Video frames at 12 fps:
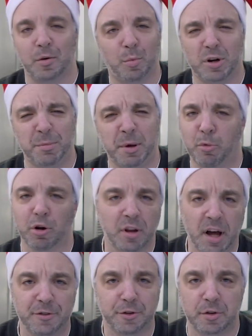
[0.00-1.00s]
Wouldn't it be more
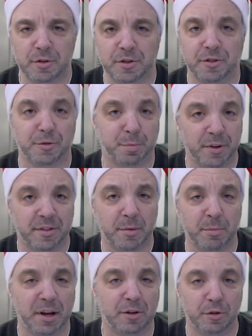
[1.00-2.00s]
logical to split
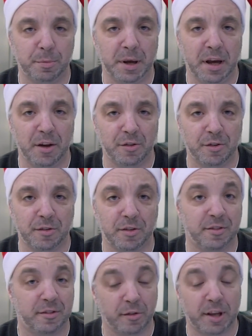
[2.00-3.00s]
them, make 2 pages, and
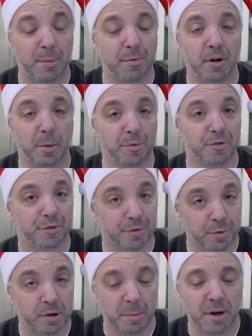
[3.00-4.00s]
still keep the numbers
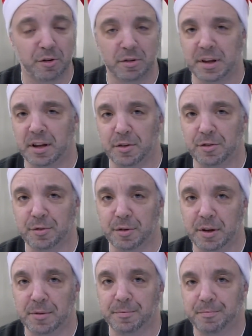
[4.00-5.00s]
true to Major League
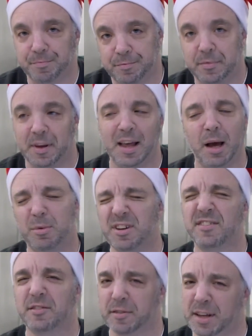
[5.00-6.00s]
history? I'm going to
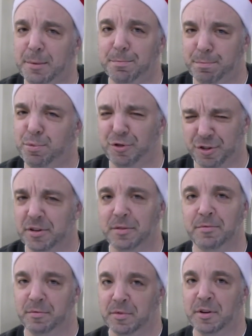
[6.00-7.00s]
still keep pushing
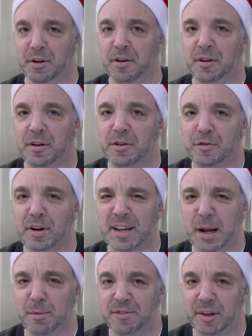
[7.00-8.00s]
and try to
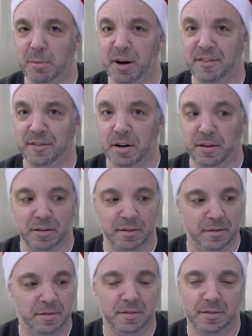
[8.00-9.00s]
get them to see my side of
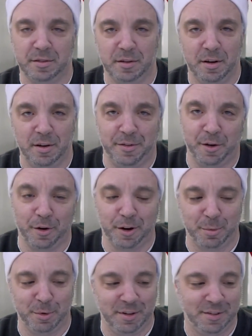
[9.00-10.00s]
the
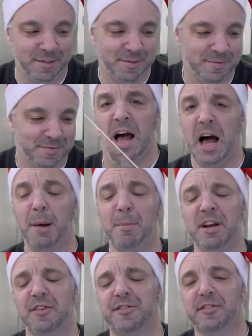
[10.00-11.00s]
argument. I
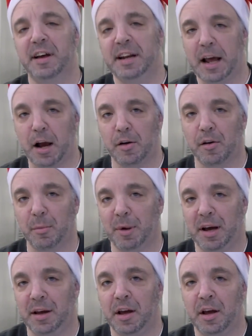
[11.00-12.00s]
made a slight error on
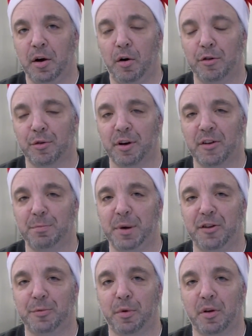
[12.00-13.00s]
my autographed
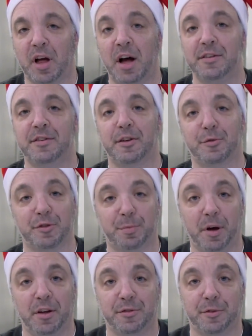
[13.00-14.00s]
baseball contest
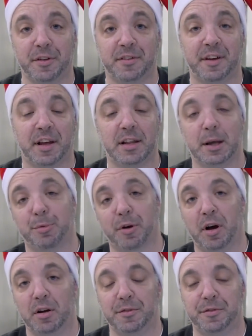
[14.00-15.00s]
response for the Ticket
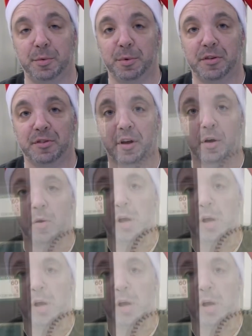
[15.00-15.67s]
Leprechaun a few weeks ago.